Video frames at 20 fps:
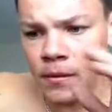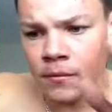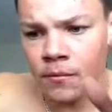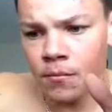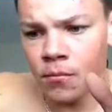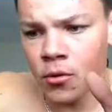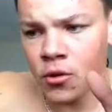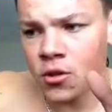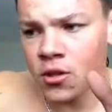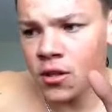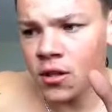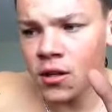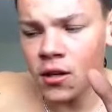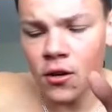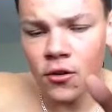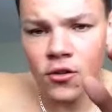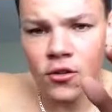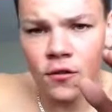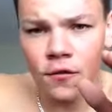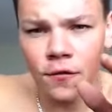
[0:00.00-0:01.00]
Push it
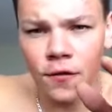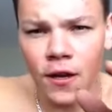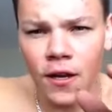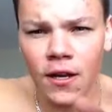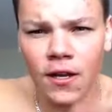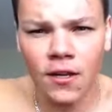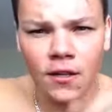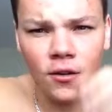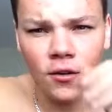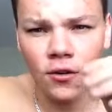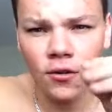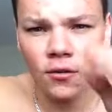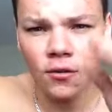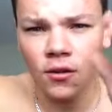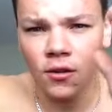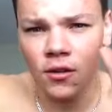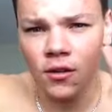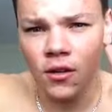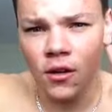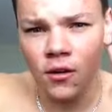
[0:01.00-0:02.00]
close to failure. Don't
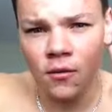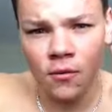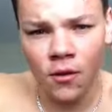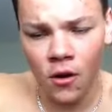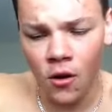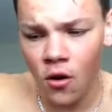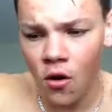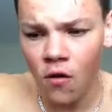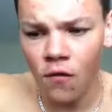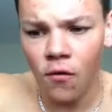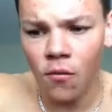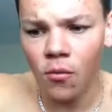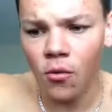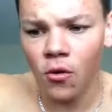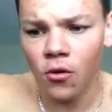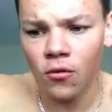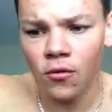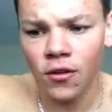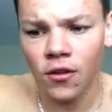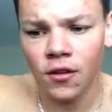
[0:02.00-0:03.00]
go
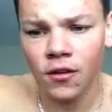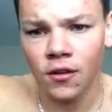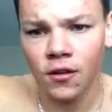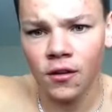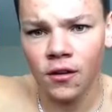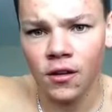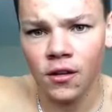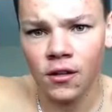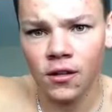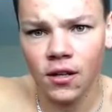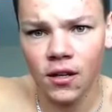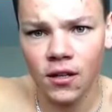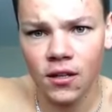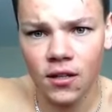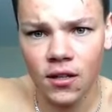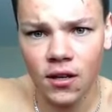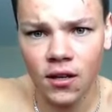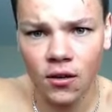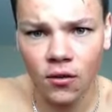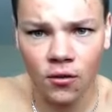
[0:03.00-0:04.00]
overboard with the
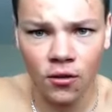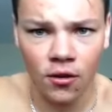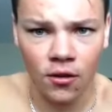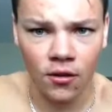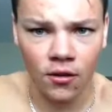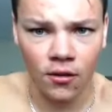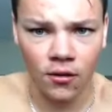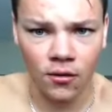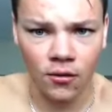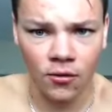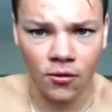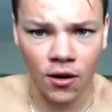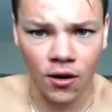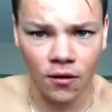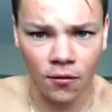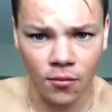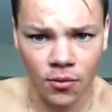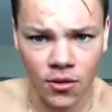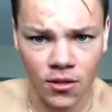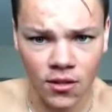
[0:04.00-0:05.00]
intensity or the rate
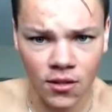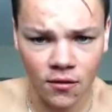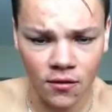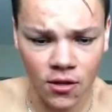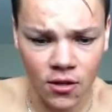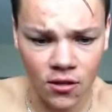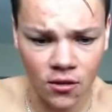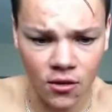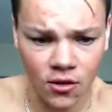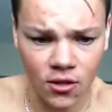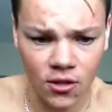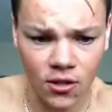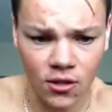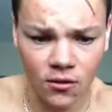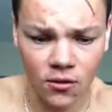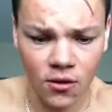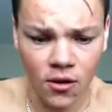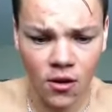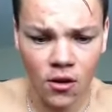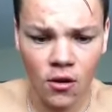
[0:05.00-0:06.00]
of perceived
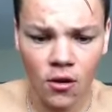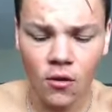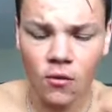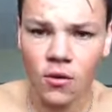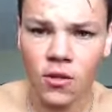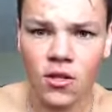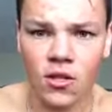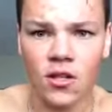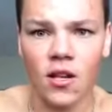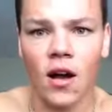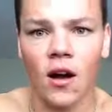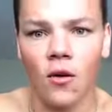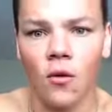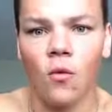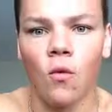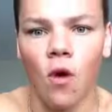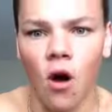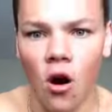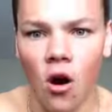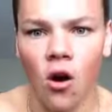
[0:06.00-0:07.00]
exertion, which is how
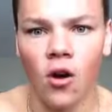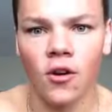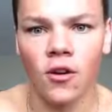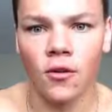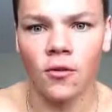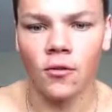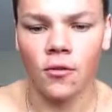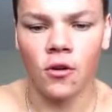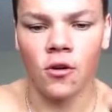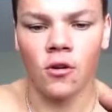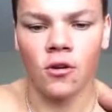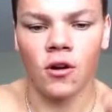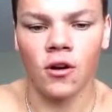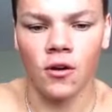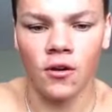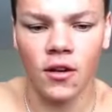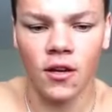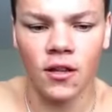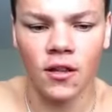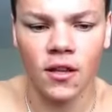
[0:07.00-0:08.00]
hard you are
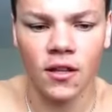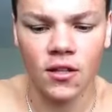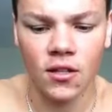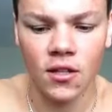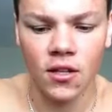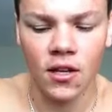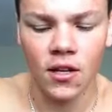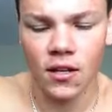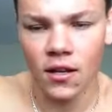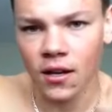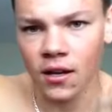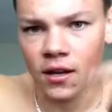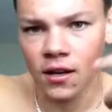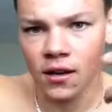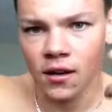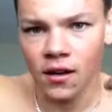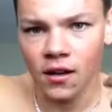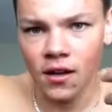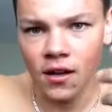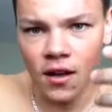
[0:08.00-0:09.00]
going in that set. Like,
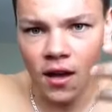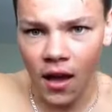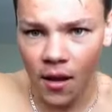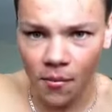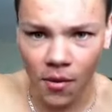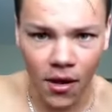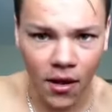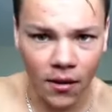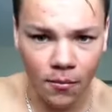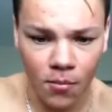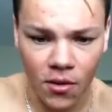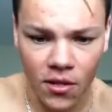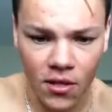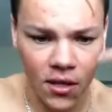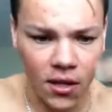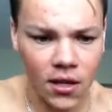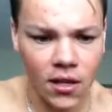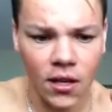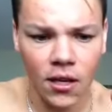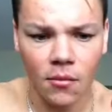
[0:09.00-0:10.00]
am I busy
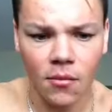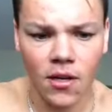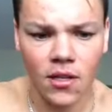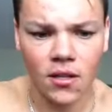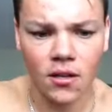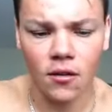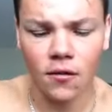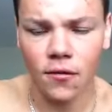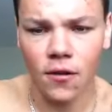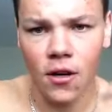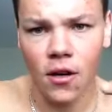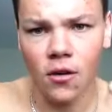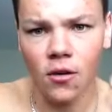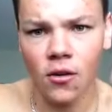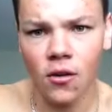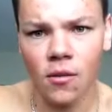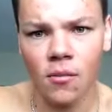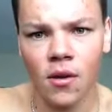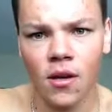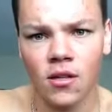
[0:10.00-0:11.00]
killing myself now,
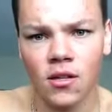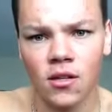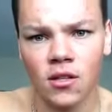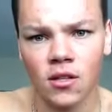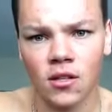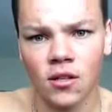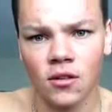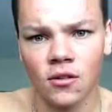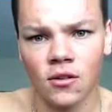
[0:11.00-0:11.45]
or am I just,